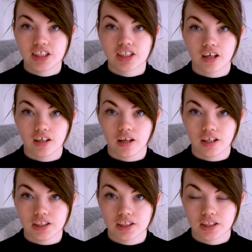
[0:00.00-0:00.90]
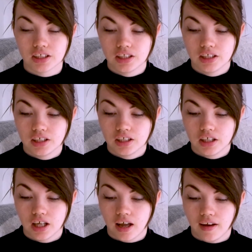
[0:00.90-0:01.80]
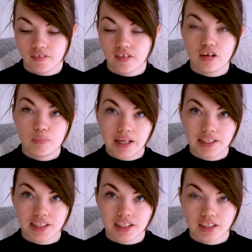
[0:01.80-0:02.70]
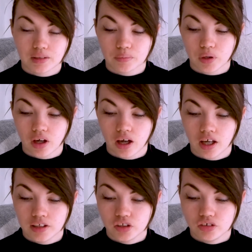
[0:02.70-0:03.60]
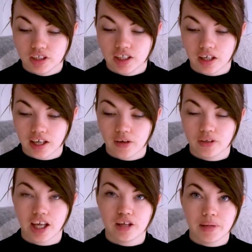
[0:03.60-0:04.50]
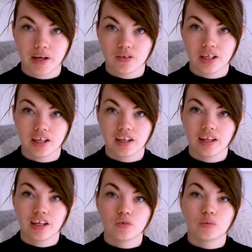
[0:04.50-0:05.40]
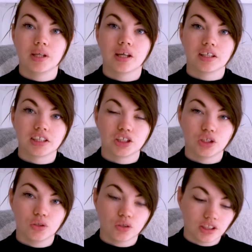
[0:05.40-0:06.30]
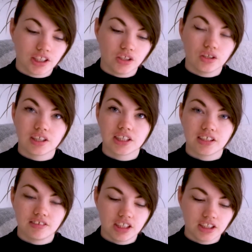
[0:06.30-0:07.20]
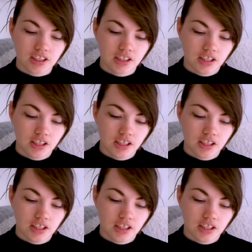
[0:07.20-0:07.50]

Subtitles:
stylized and very basic, but I do really like how it came out, and I think it would be nice to continue this series.